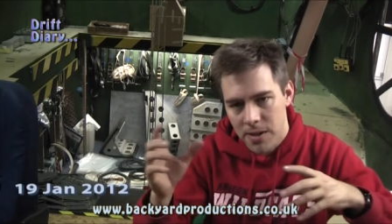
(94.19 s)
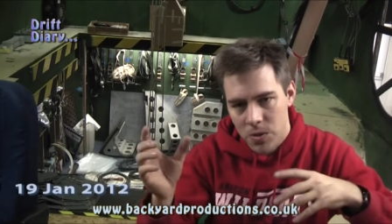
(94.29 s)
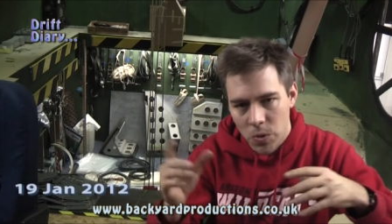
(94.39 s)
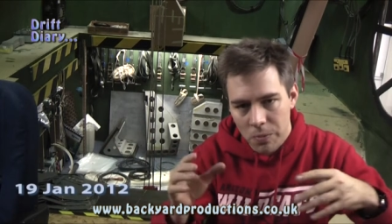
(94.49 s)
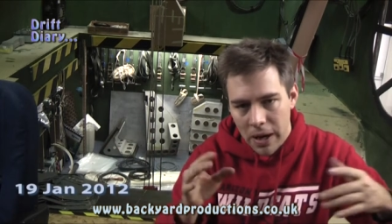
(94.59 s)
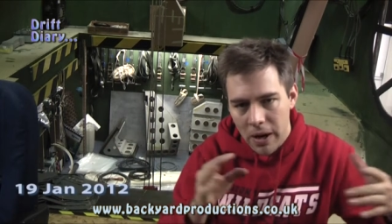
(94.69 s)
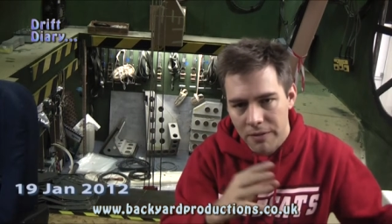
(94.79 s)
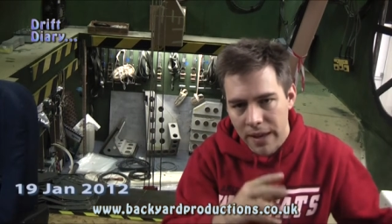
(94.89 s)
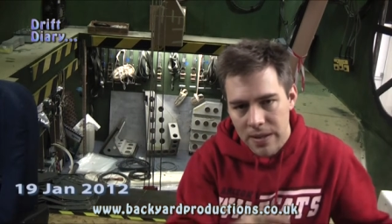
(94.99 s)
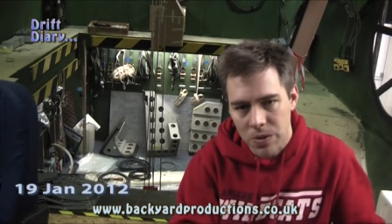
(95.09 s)
and it's all part
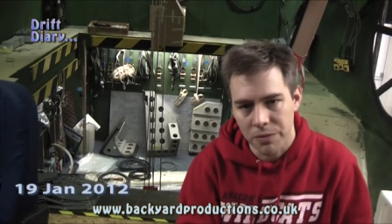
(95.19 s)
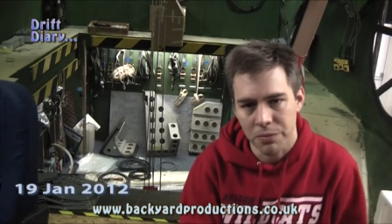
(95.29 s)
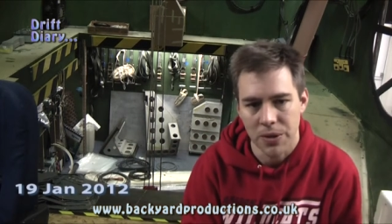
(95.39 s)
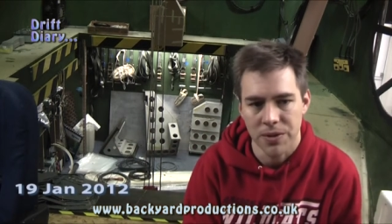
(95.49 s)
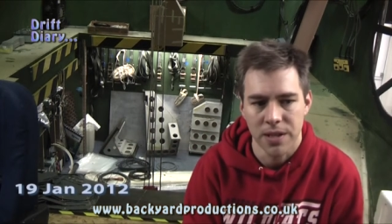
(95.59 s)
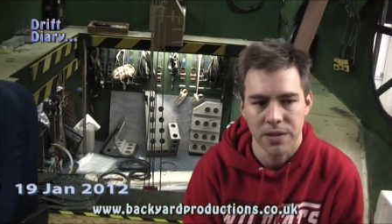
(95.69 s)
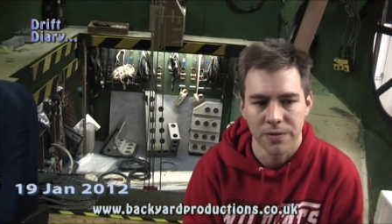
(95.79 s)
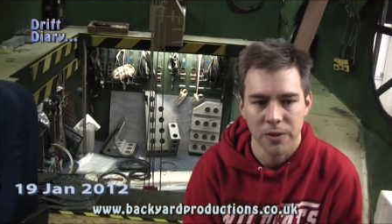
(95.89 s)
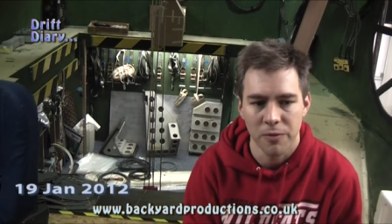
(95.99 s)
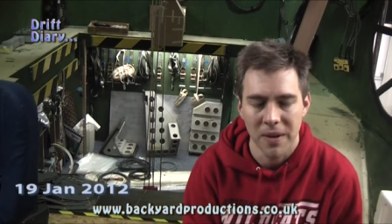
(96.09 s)
of that sort of process
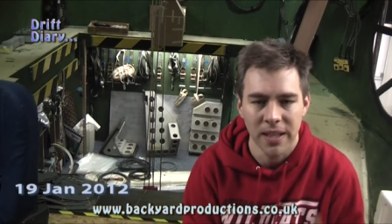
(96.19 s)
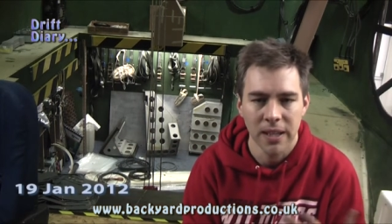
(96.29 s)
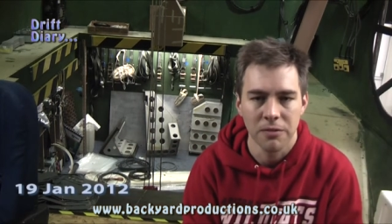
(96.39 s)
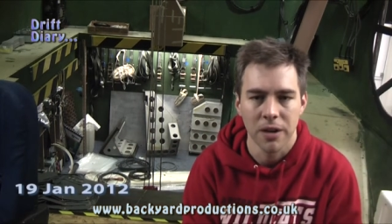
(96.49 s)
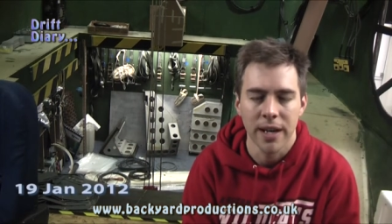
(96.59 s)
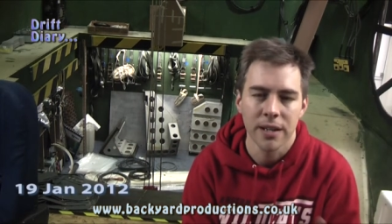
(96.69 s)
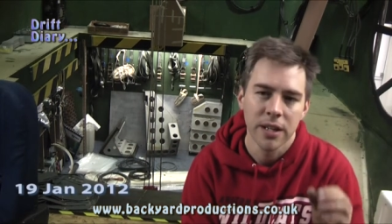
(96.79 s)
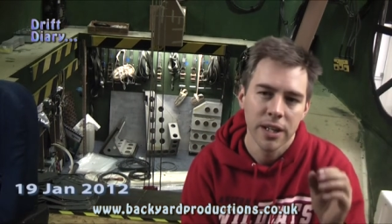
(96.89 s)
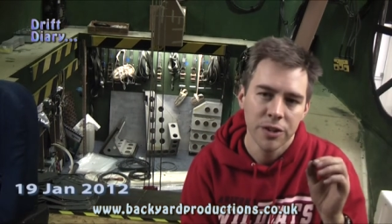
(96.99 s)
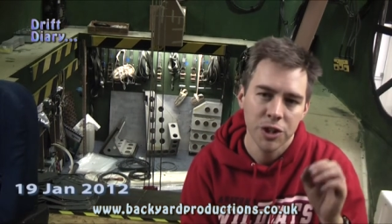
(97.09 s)
of making it right and
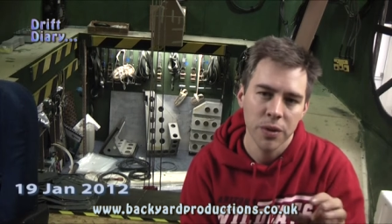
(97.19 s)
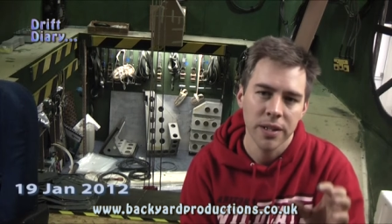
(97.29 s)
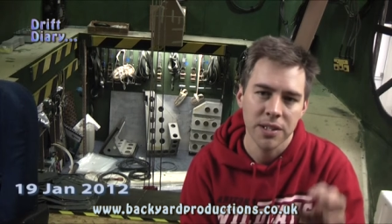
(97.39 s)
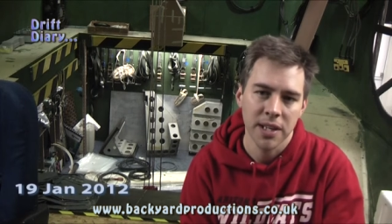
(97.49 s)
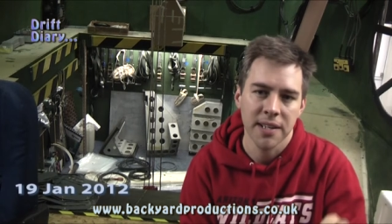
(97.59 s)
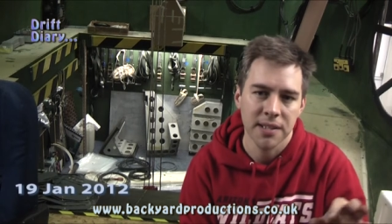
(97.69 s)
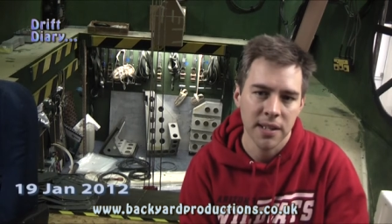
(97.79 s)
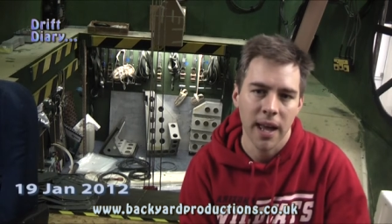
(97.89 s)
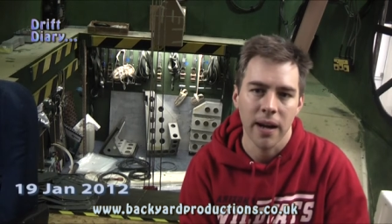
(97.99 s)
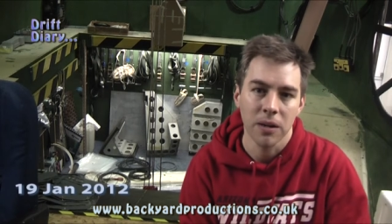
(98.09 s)
doing the test
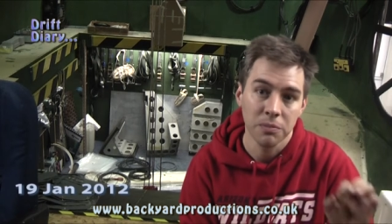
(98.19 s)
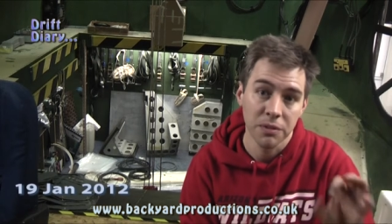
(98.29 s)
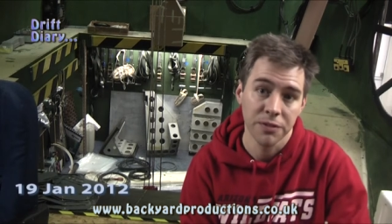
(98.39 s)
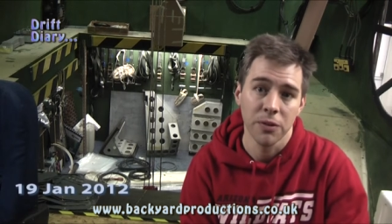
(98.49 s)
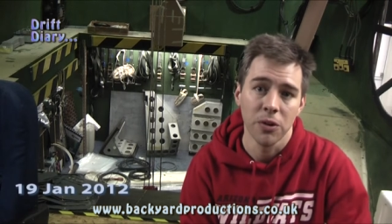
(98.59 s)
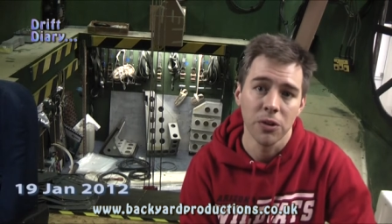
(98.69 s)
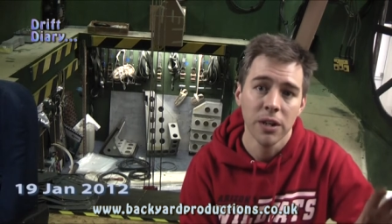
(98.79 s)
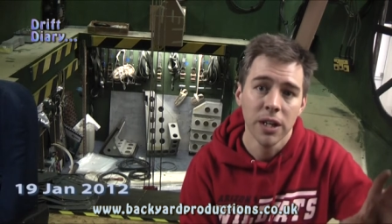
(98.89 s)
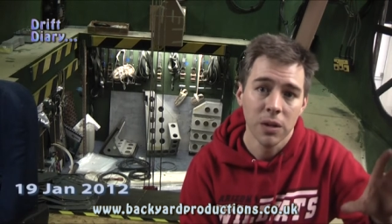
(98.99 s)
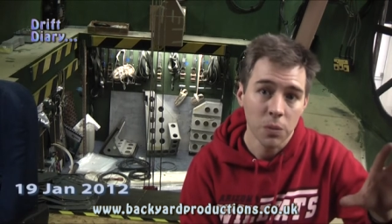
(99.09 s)
now
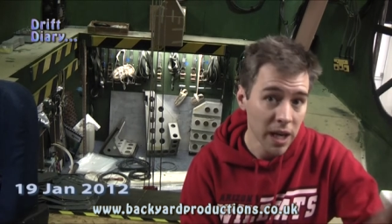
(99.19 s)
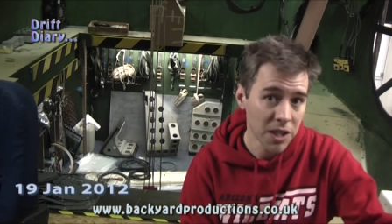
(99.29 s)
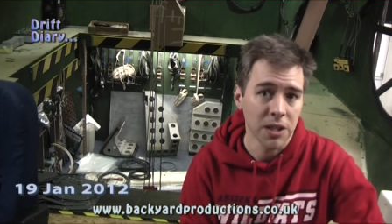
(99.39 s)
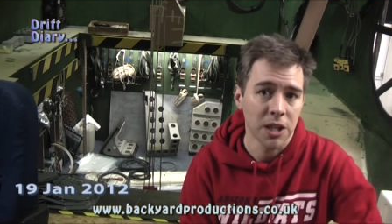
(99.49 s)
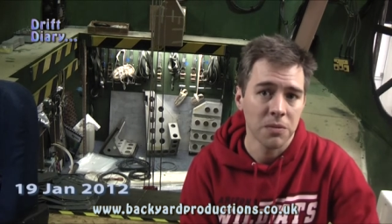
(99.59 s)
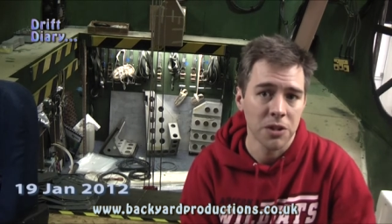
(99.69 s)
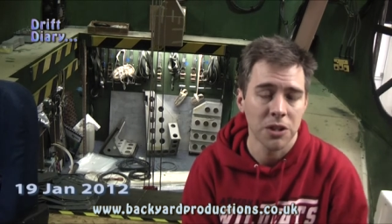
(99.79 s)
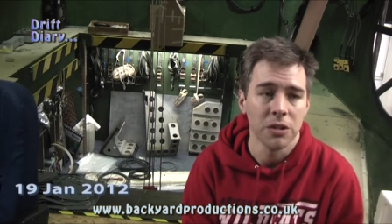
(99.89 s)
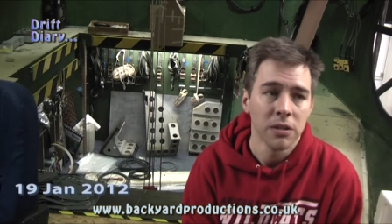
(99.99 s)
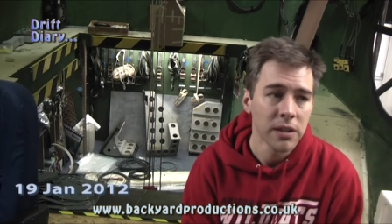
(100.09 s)
before we actually come to
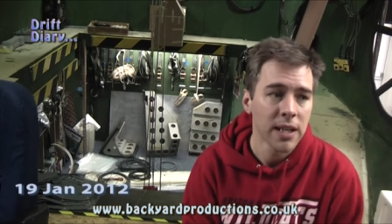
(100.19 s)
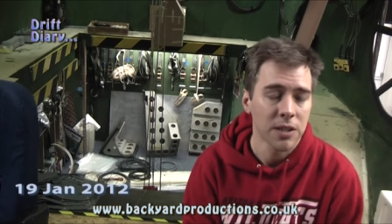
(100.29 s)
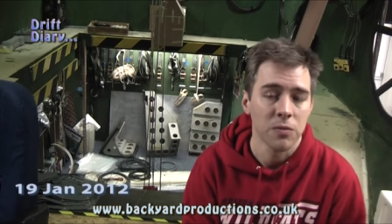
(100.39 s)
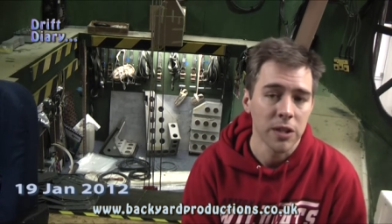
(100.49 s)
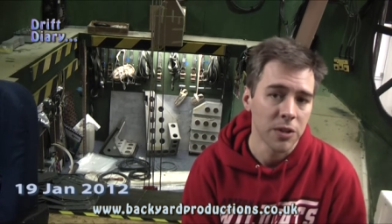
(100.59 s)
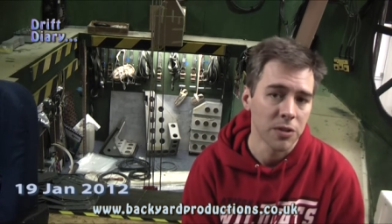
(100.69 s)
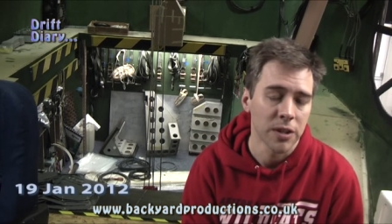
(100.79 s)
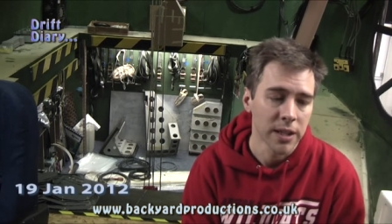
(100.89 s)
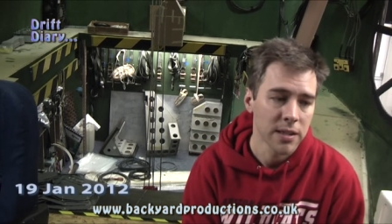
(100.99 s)
shoot, and that's a really good thing.